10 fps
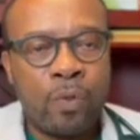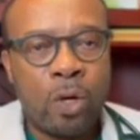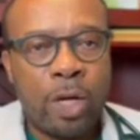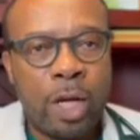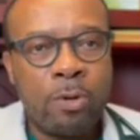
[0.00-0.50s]

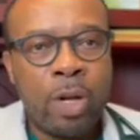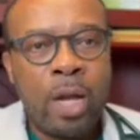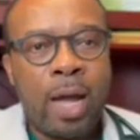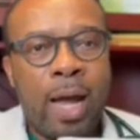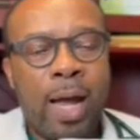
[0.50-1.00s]
Okay,
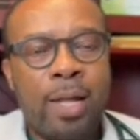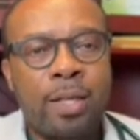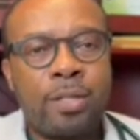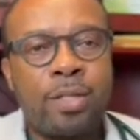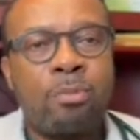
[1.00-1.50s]

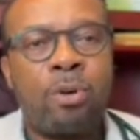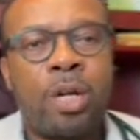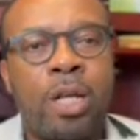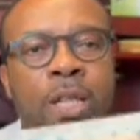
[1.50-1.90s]
this is important.